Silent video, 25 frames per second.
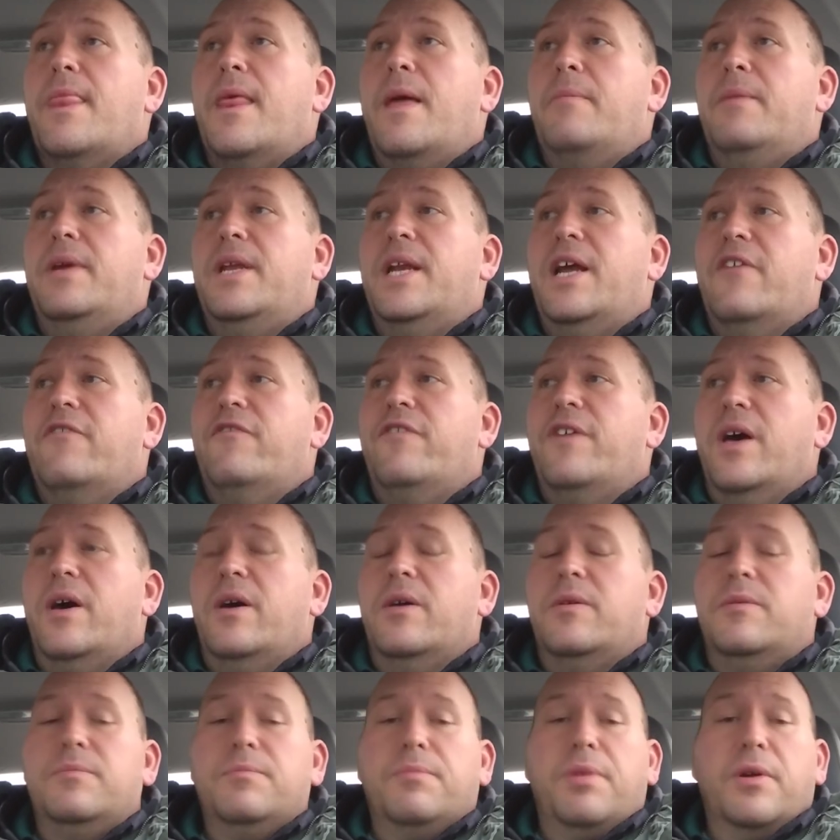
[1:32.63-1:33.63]
I mean, I
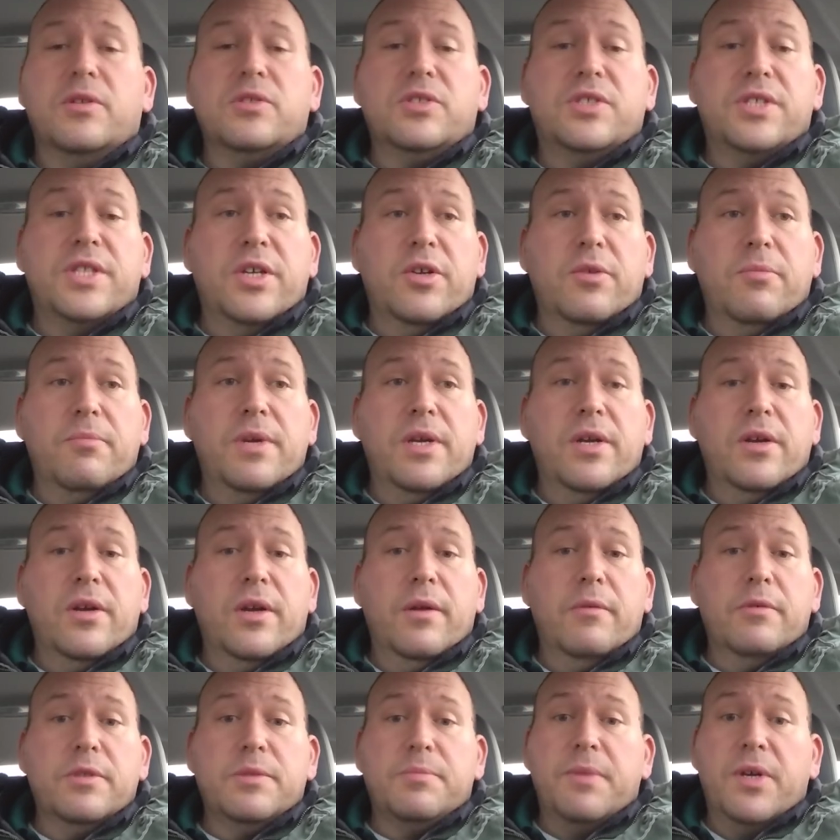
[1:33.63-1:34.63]
found parts of their
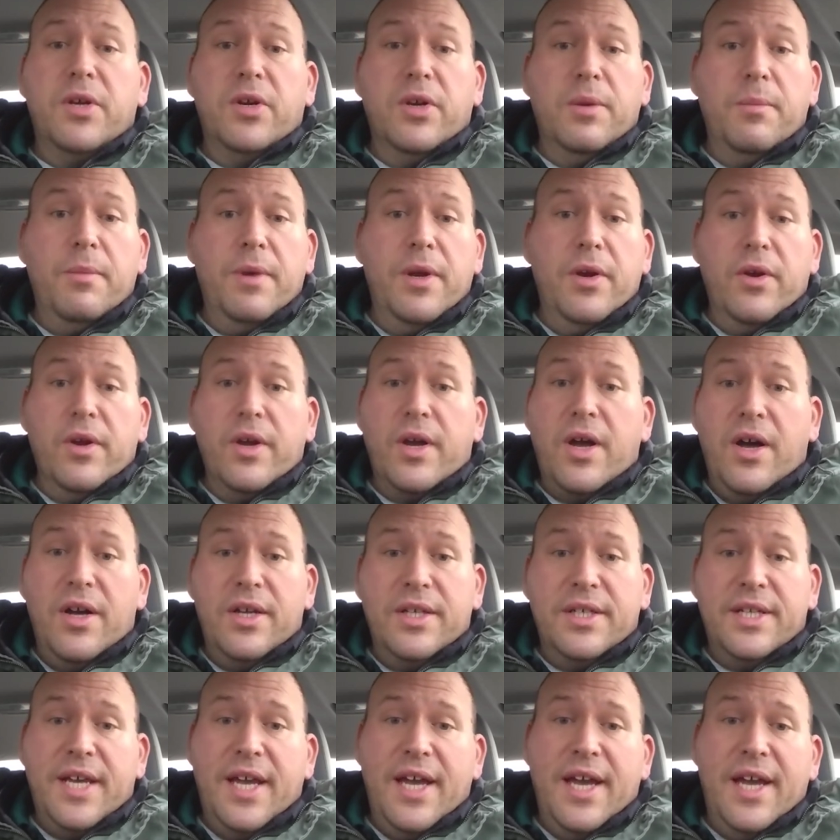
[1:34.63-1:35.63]
mirror. It was mirror-to-mirror
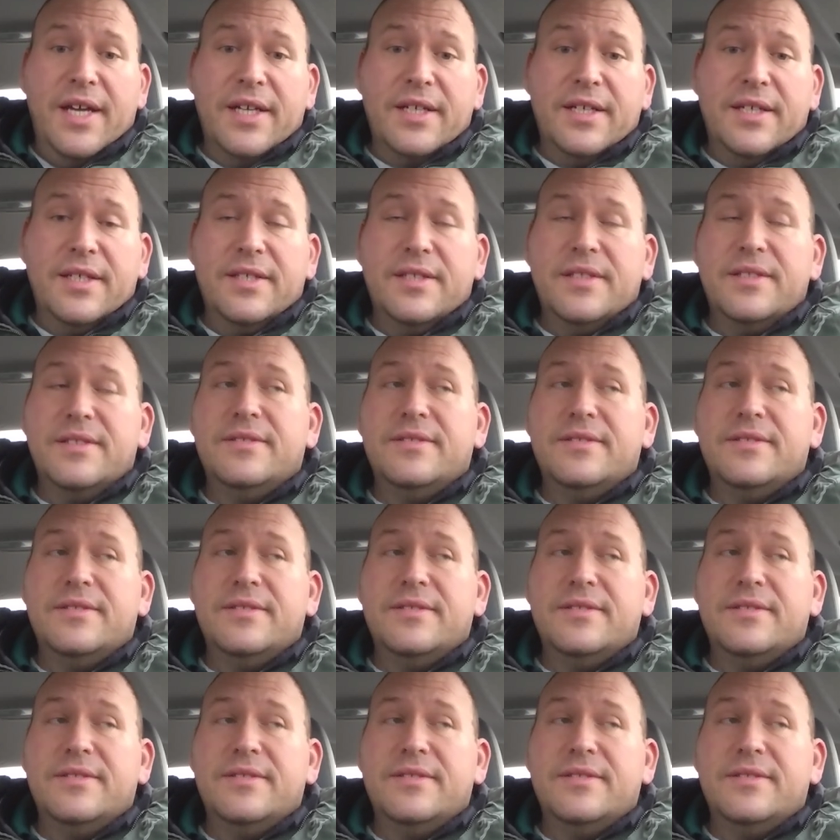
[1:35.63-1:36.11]
contact.